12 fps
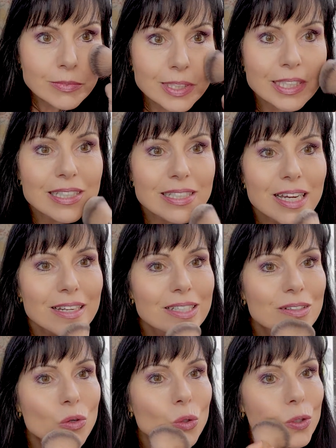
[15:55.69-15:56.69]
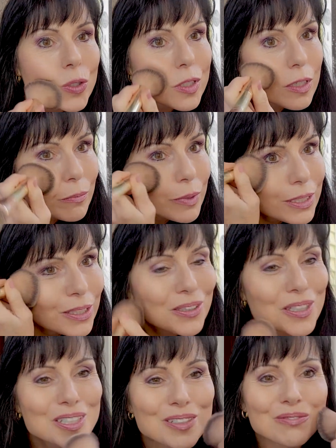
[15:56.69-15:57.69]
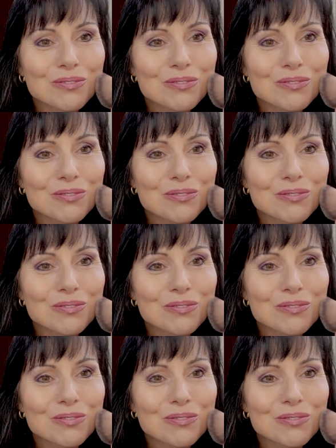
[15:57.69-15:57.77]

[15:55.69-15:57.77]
inside corners of my nose.